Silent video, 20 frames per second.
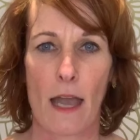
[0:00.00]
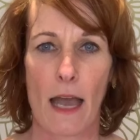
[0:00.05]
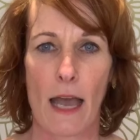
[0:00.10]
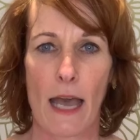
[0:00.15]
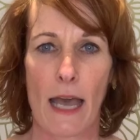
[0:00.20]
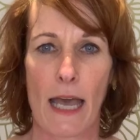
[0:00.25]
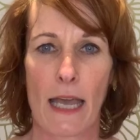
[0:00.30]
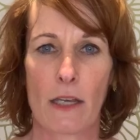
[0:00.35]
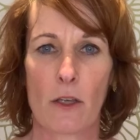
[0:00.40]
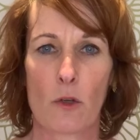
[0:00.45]

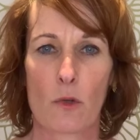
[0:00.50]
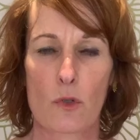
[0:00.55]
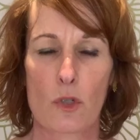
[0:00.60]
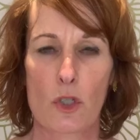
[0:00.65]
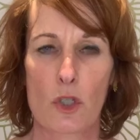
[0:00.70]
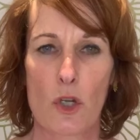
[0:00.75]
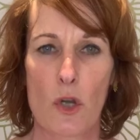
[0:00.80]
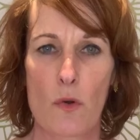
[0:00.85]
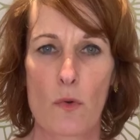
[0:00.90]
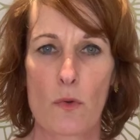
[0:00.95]
And your
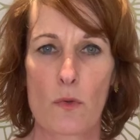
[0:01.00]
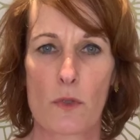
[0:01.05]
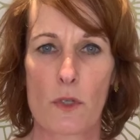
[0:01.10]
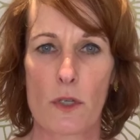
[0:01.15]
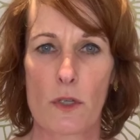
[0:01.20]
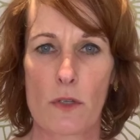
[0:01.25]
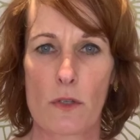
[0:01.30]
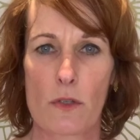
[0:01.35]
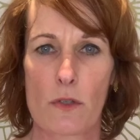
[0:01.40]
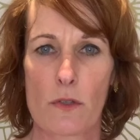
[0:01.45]

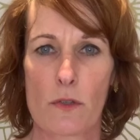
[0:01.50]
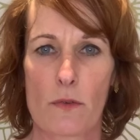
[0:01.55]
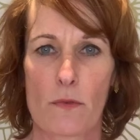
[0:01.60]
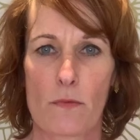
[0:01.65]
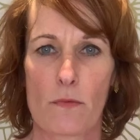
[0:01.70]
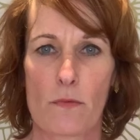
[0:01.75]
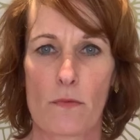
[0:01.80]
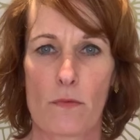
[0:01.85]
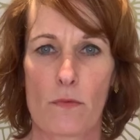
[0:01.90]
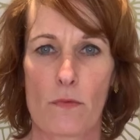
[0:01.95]
shoulders,
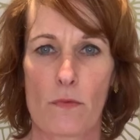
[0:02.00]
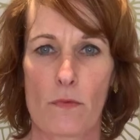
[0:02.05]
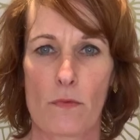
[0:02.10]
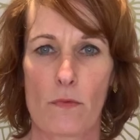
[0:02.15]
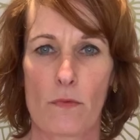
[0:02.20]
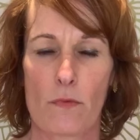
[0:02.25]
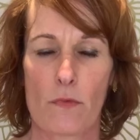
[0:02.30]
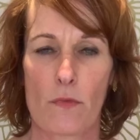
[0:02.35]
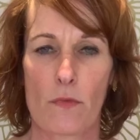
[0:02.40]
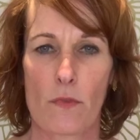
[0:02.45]

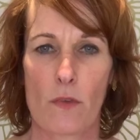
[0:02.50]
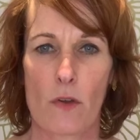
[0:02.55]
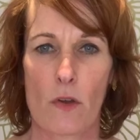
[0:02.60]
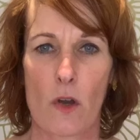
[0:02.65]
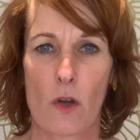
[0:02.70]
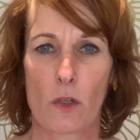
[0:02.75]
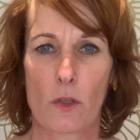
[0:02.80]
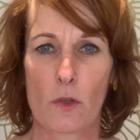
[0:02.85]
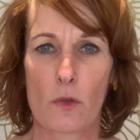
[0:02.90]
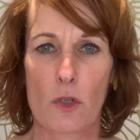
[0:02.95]

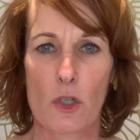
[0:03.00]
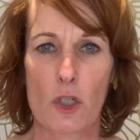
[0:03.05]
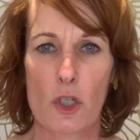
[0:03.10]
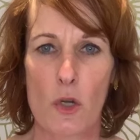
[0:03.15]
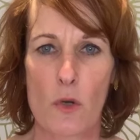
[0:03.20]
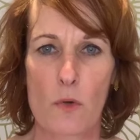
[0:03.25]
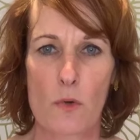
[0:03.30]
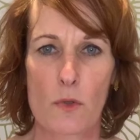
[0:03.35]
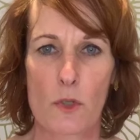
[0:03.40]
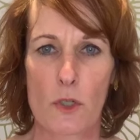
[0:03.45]
are your
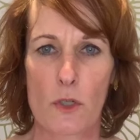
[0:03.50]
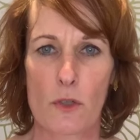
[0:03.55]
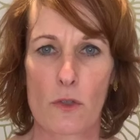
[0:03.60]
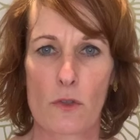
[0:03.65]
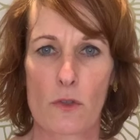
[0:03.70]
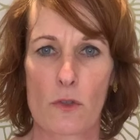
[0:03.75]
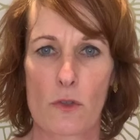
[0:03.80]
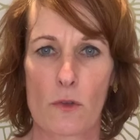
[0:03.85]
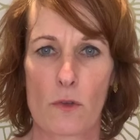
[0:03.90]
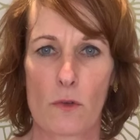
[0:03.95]

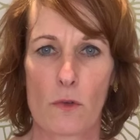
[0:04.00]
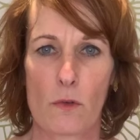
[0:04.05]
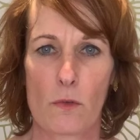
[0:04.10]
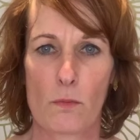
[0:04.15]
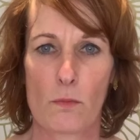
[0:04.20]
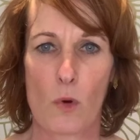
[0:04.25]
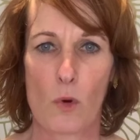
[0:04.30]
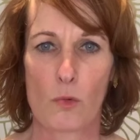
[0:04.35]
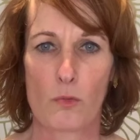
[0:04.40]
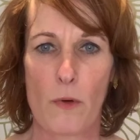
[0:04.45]
shoulders
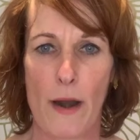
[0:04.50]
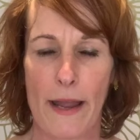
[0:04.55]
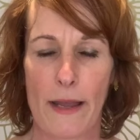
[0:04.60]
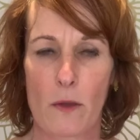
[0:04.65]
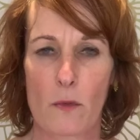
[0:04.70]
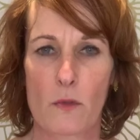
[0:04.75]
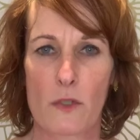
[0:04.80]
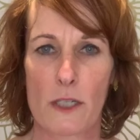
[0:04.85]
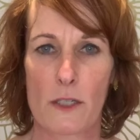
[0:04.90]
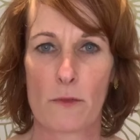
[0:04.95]
more
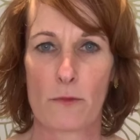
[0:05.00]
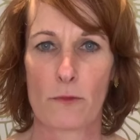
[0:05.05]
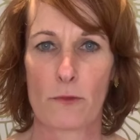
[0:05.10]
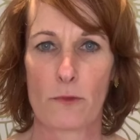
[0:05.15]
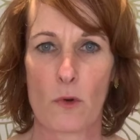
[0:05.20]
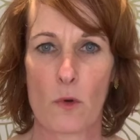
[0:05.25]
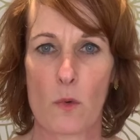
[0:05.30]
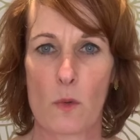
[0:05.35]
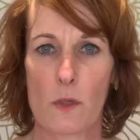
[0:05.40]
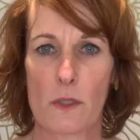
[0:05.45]
rounded and
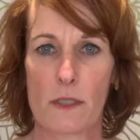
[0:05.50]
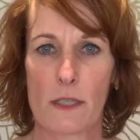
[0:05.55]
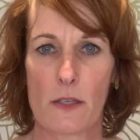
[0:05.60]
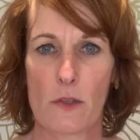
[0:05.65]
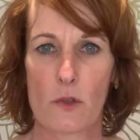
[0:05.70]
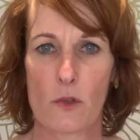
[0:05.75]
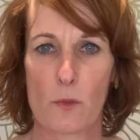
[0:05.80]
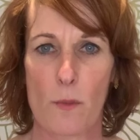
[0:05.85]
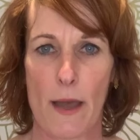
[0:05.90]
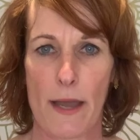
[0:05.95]
forwards in
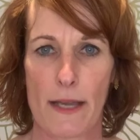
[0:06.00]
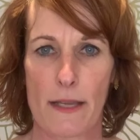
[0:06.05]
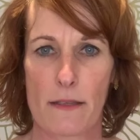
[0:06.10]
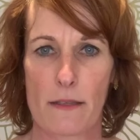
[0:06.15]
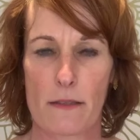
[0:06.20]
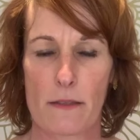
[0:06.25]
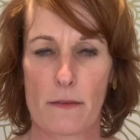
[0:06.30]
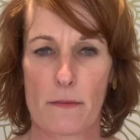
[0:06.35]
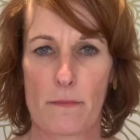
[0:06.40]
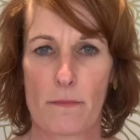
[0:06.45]
space?